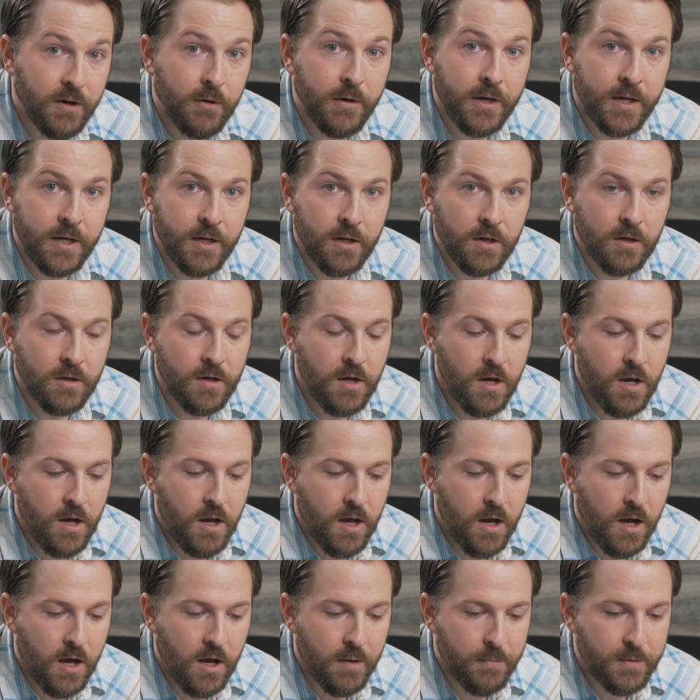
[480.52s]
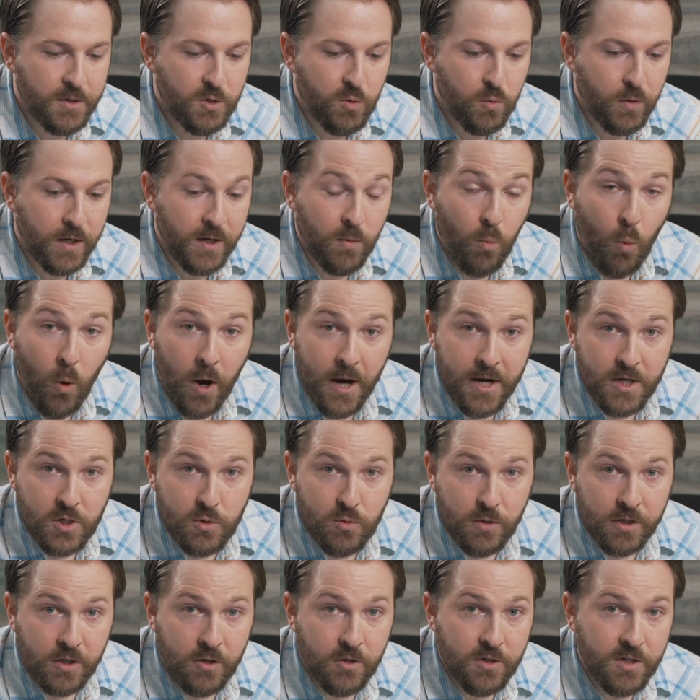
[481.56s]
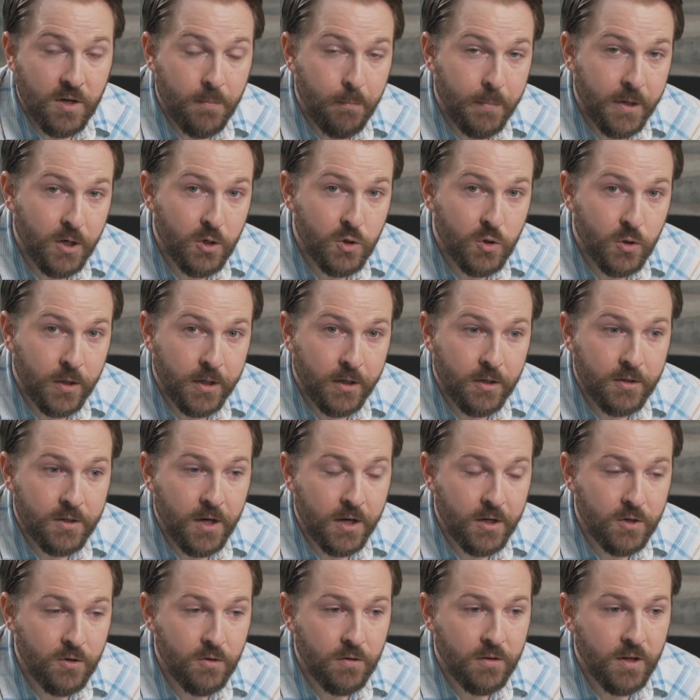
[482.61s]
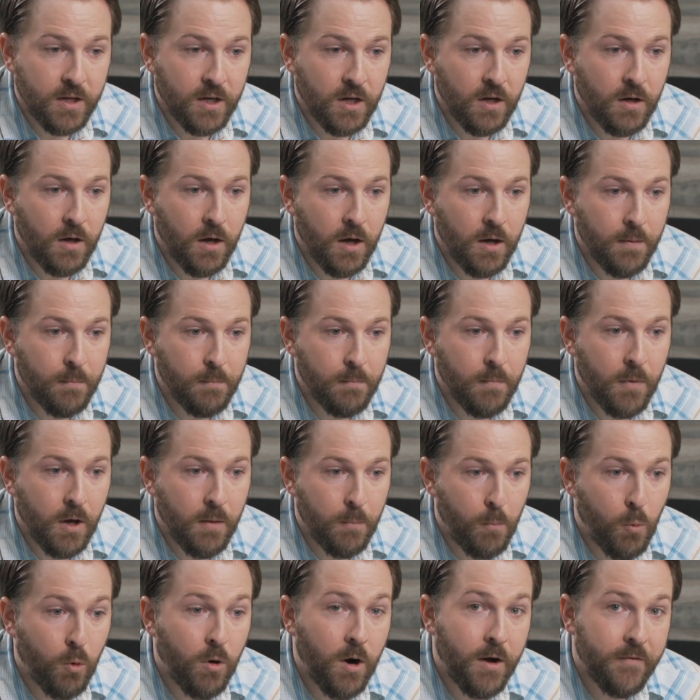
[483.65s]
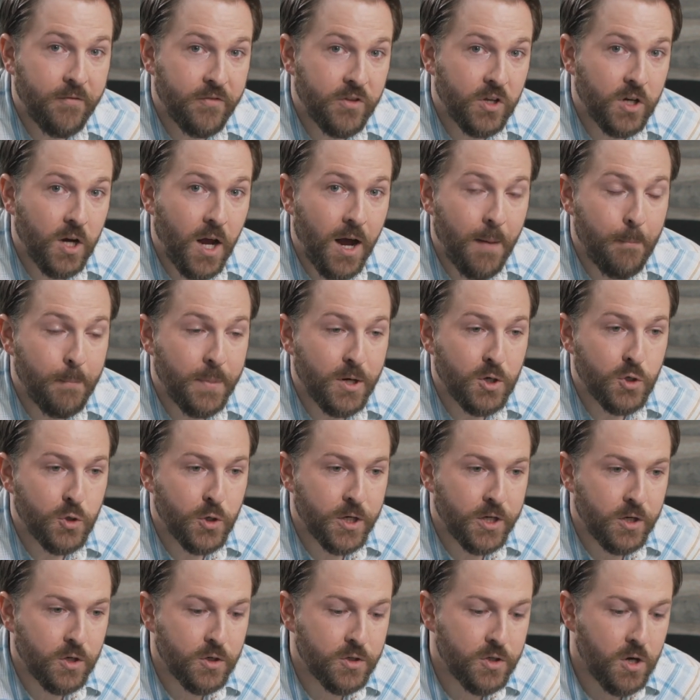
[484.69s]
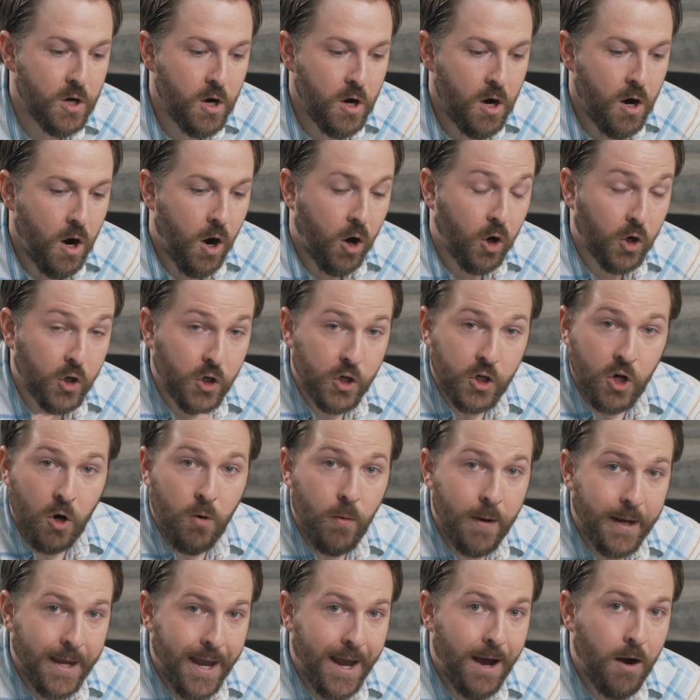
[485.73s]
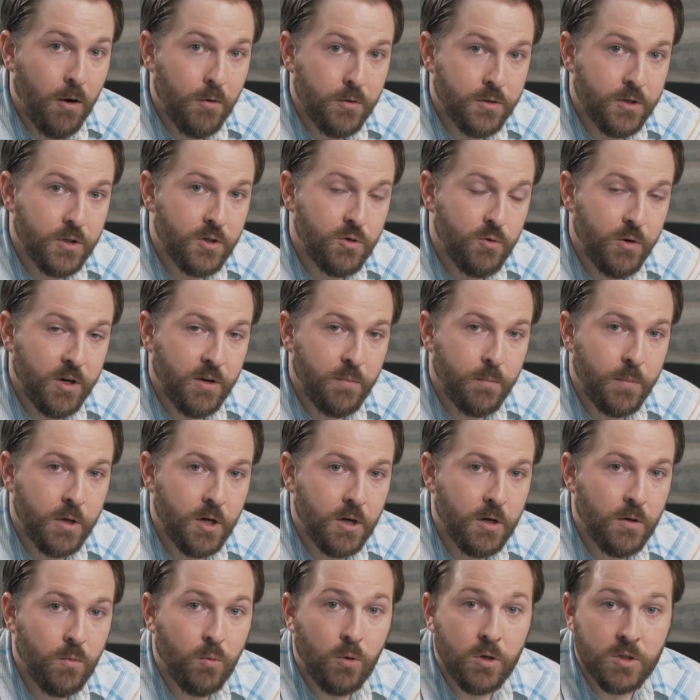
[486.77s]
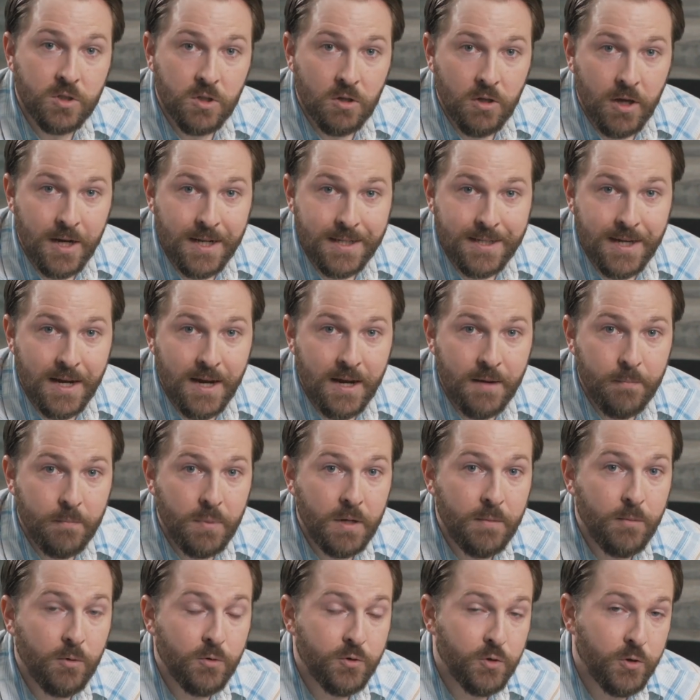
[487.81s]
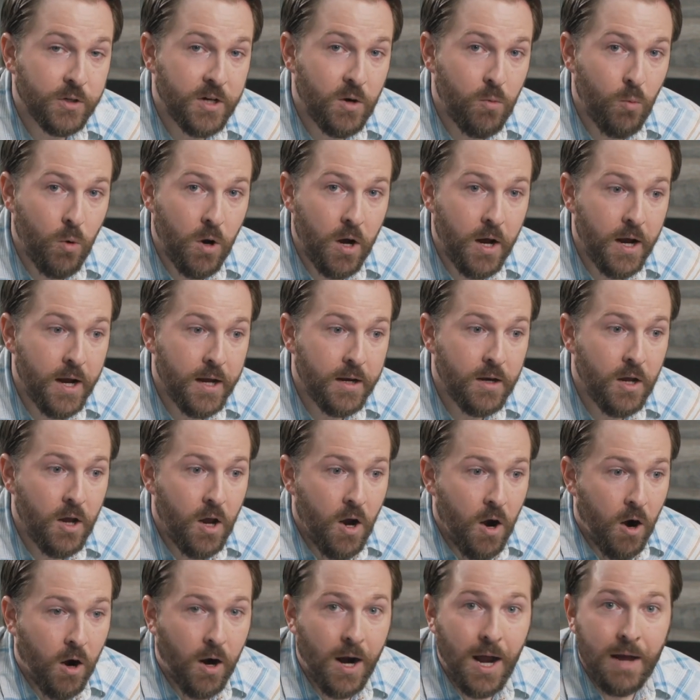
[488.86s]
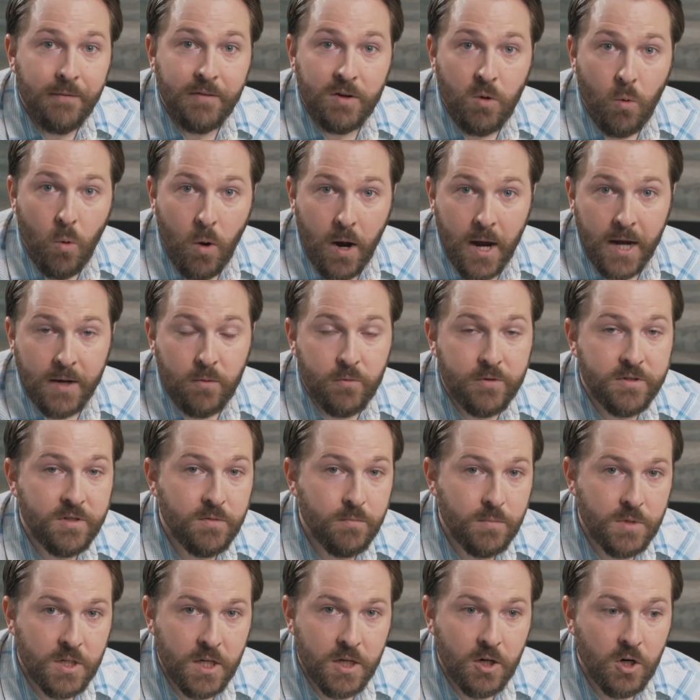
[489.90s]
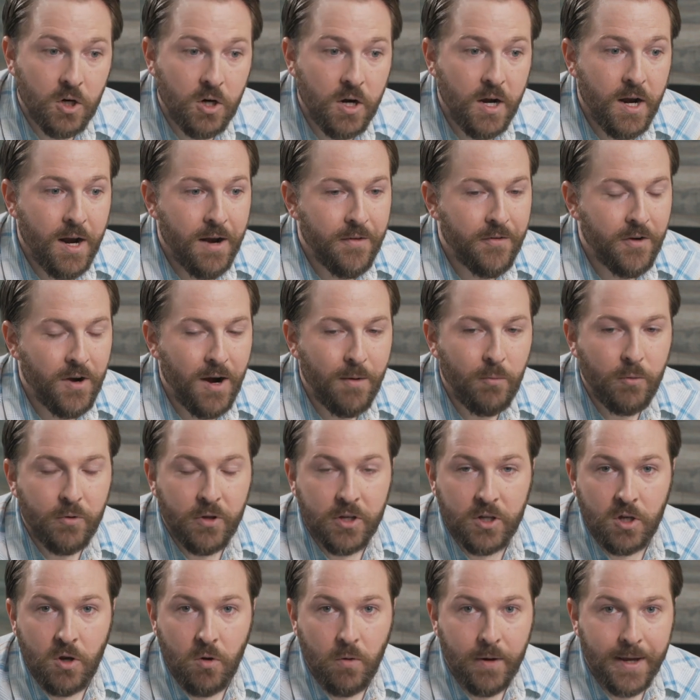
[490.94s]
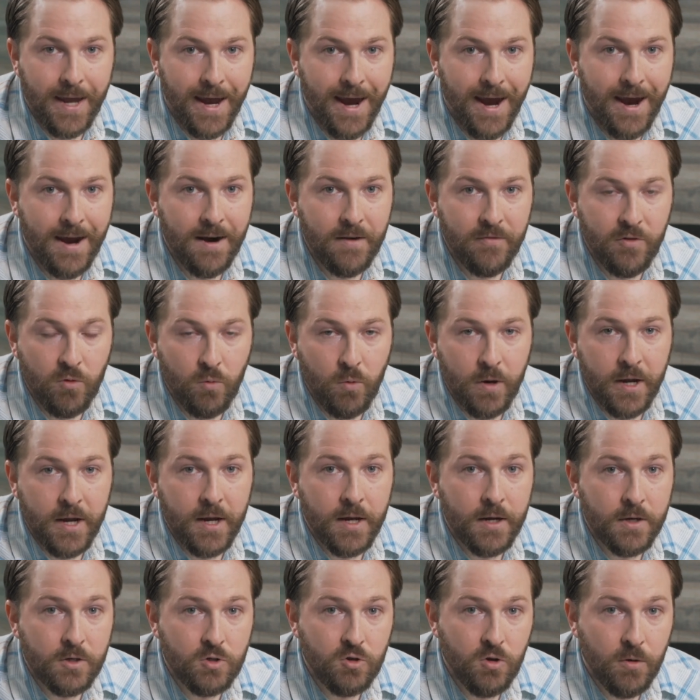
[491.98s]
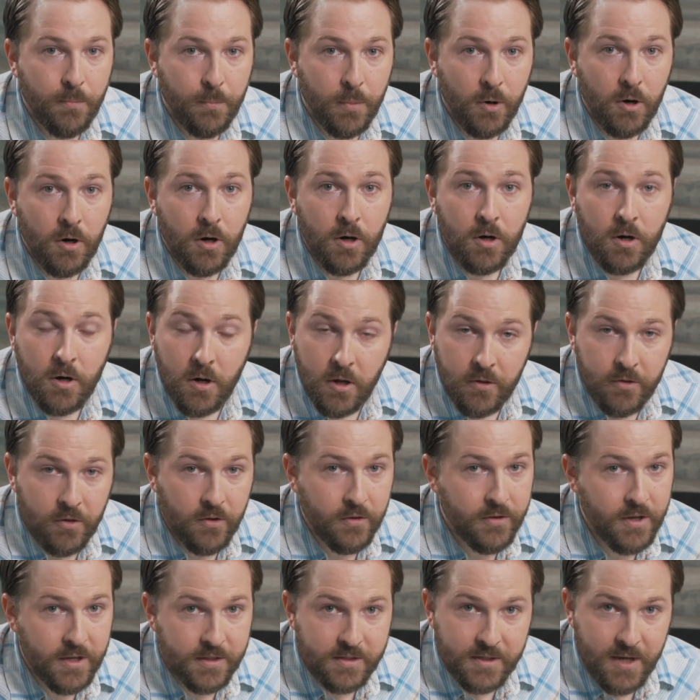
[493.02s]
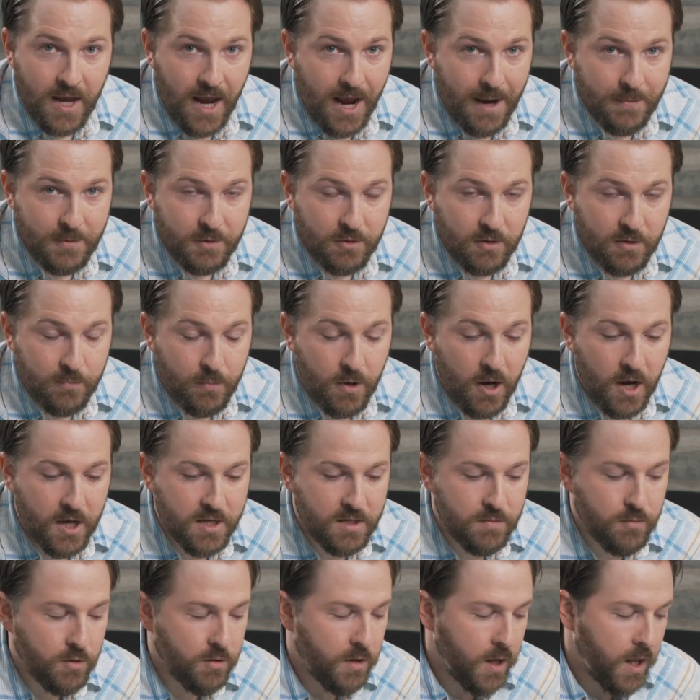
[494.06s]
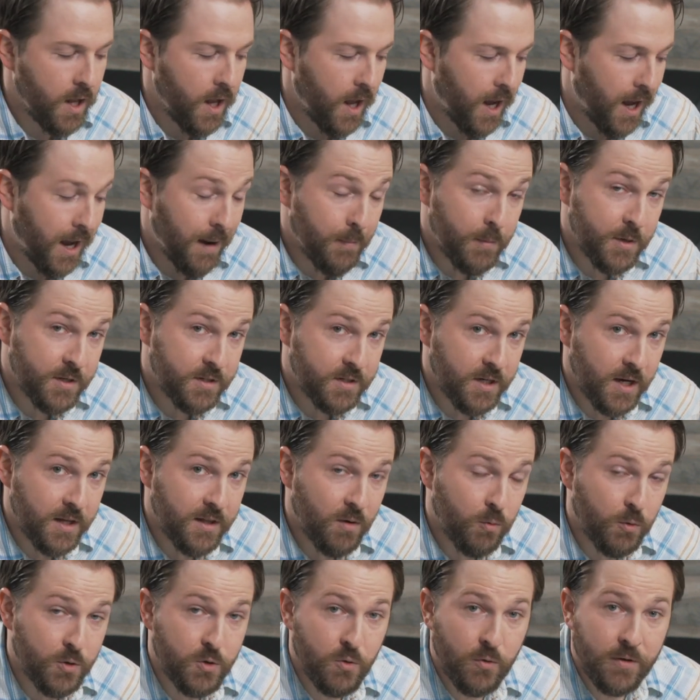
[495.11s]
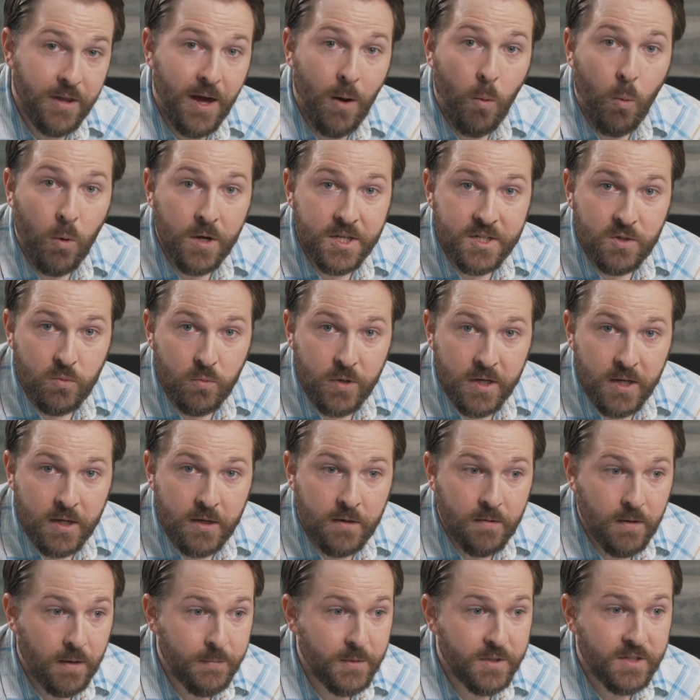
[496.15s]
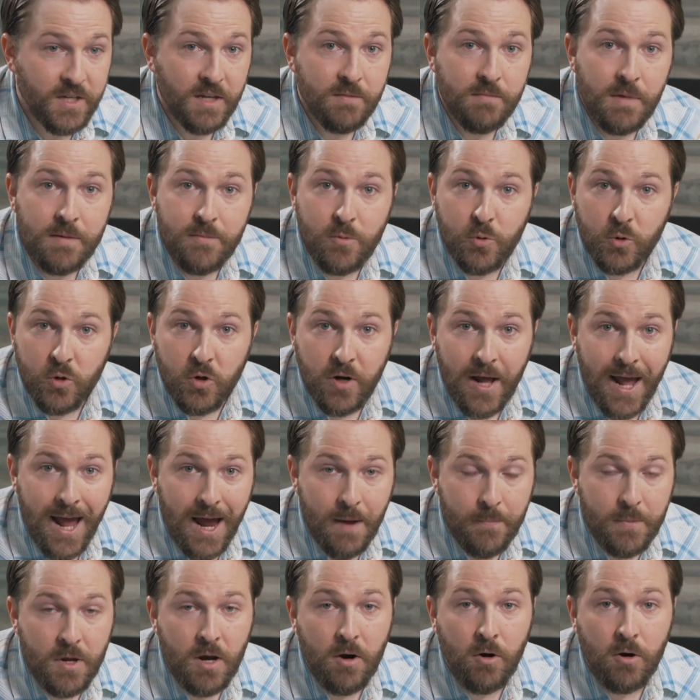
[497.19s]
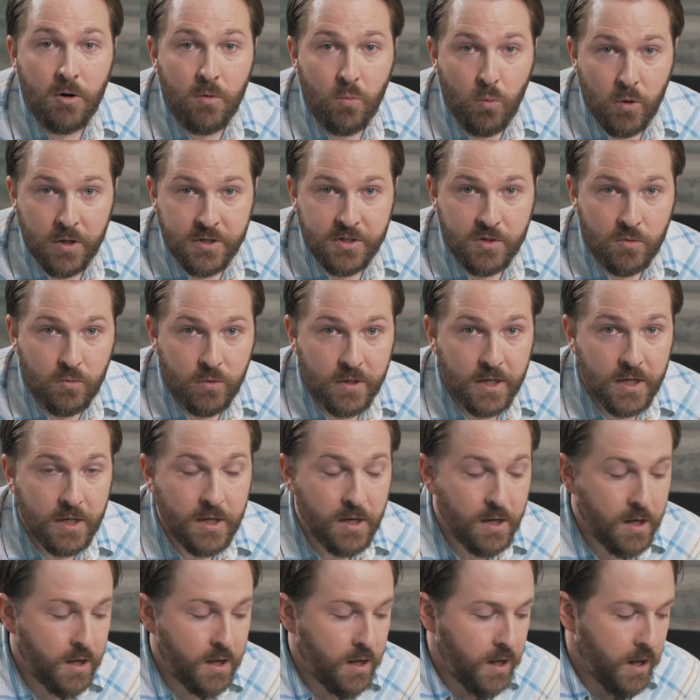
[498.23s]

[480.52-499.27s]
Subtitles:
vary here between wine drinkers and beer drinkers. I do think more often than not, beer drinkers are going out to drink beer, whereas a lot of time people drinking wine are having wine with some dinner. They're not really going out of the way to a bar, though that's absolutely possible. I'm going to say that we're doing that once a week. I'm going to say maybe we go to happy hour once a week.